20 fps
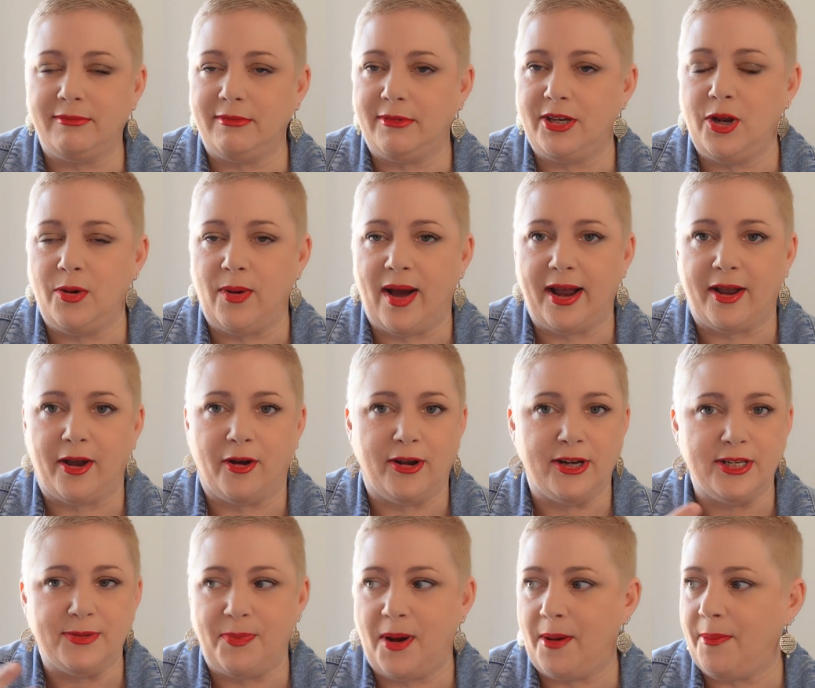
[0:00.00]
QR
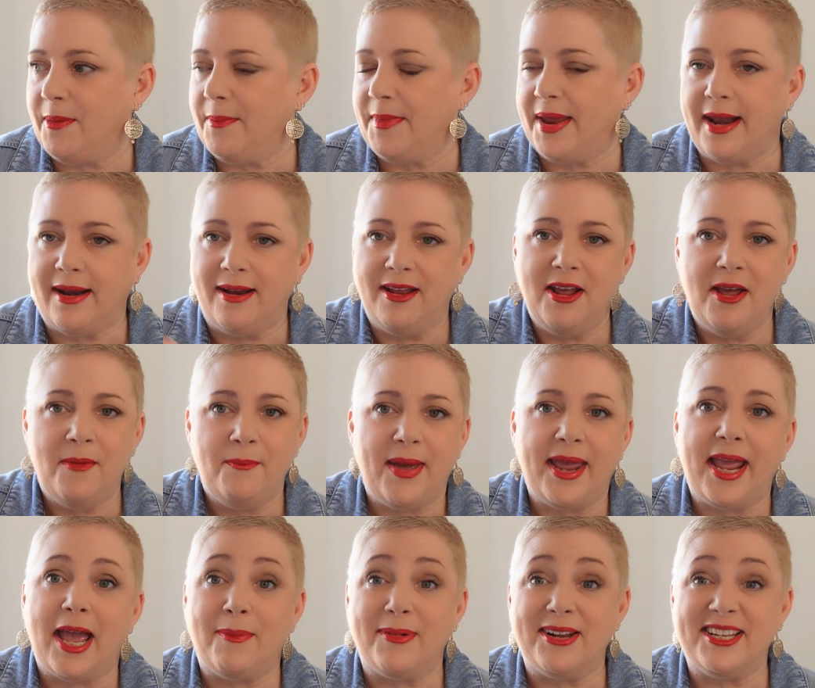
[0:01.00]
codes, pop them in,
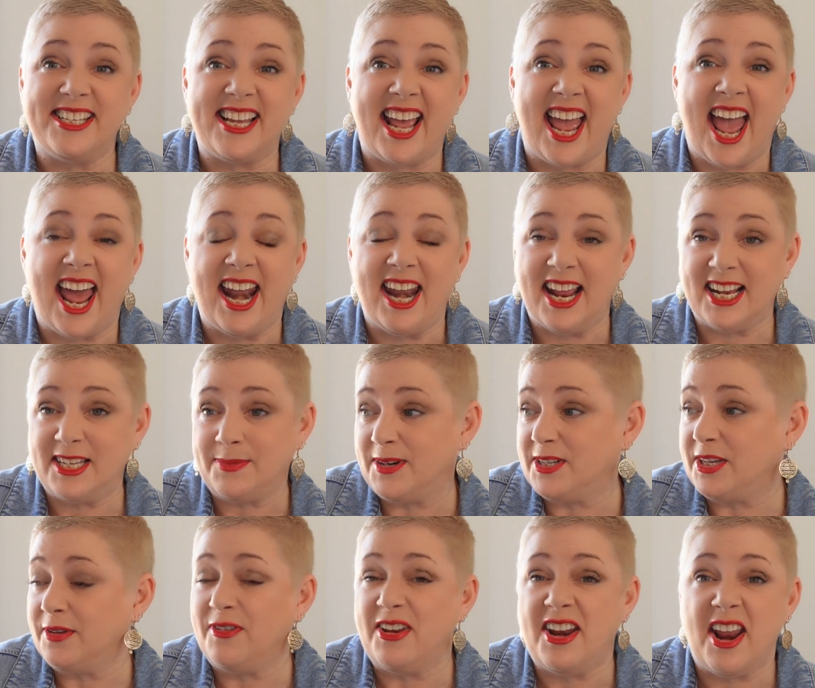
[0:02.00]
being able to scan,
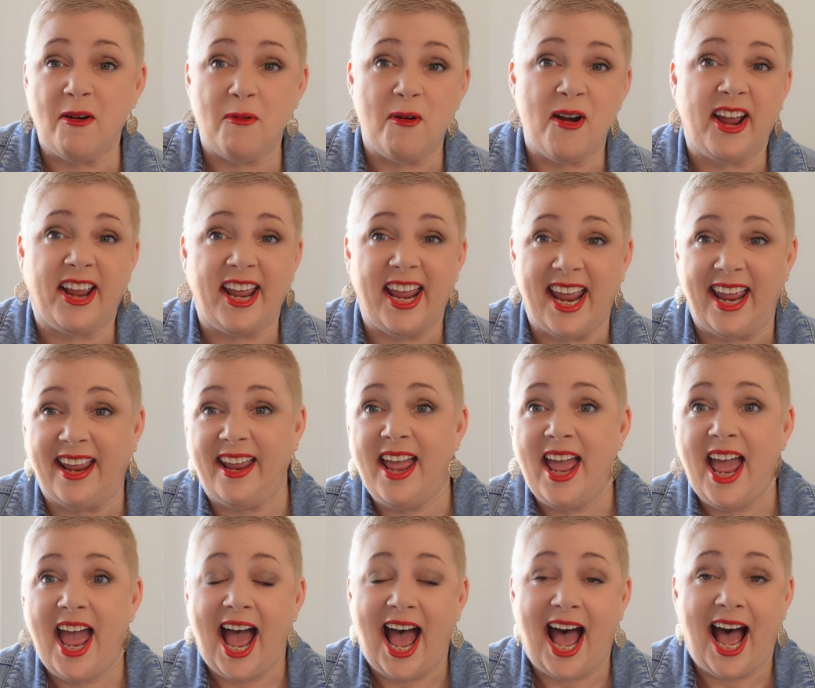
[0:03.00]
especially if you're networking
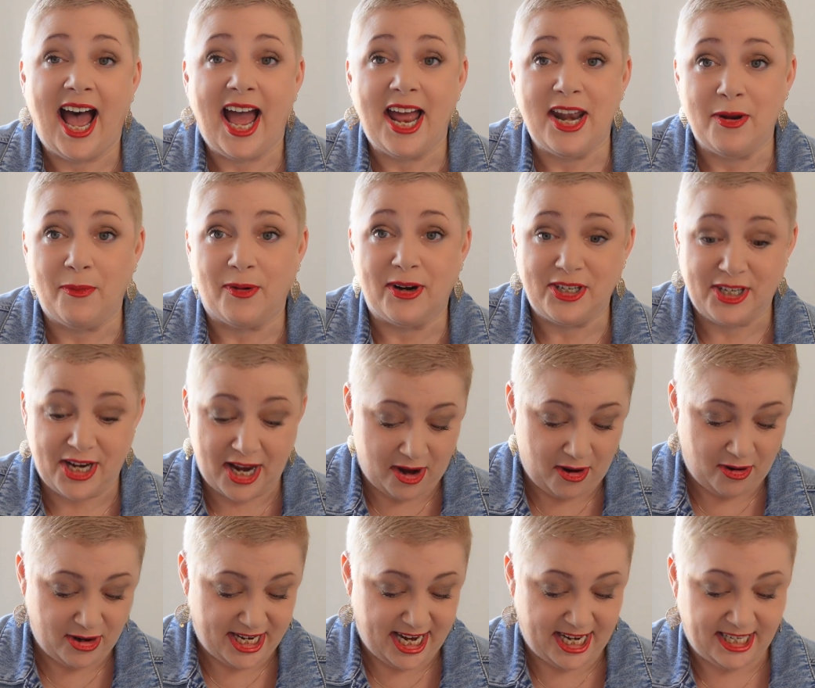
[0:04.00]
and you want to share
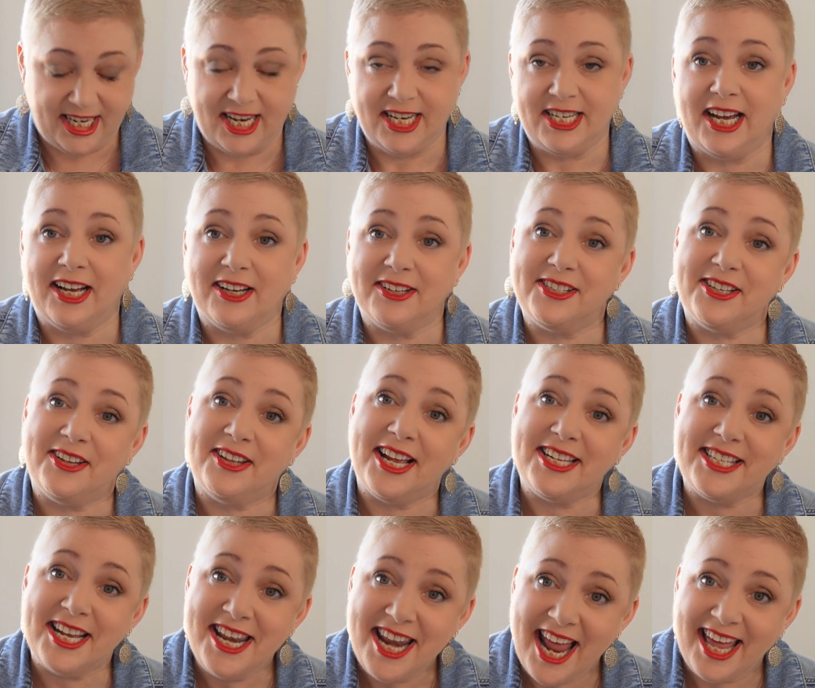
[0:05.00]
contact details. So
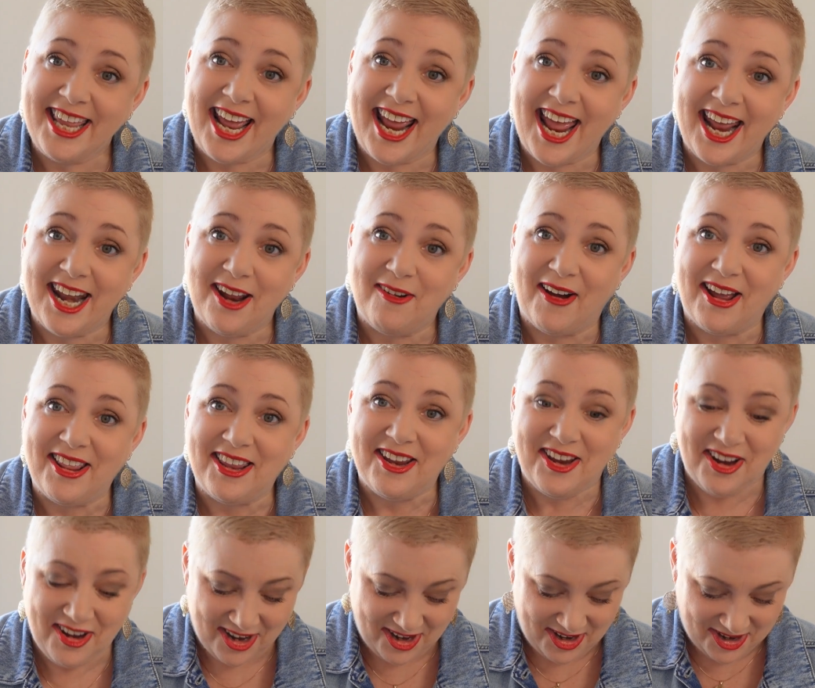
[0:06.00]
that's another handy way that
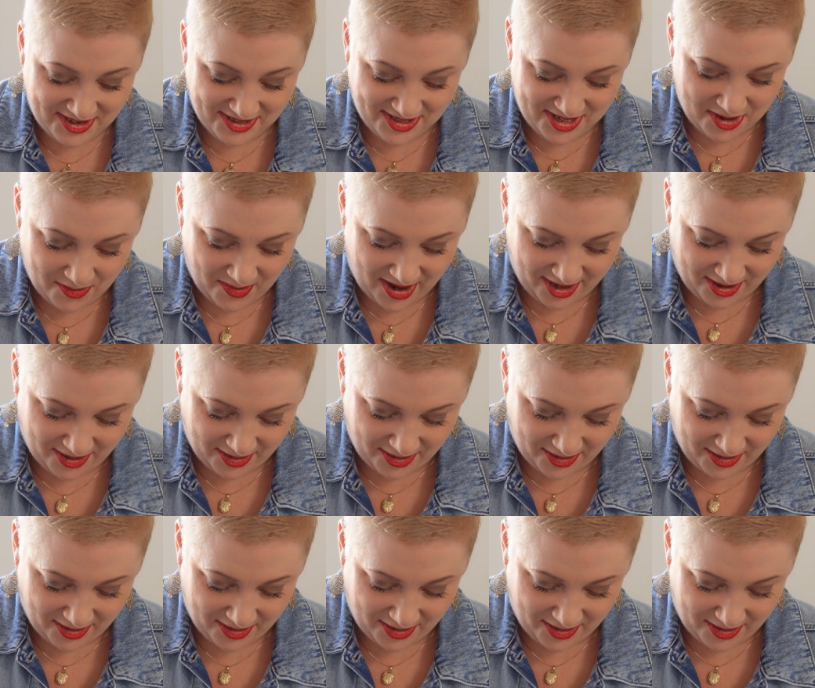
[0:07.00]
you can use QR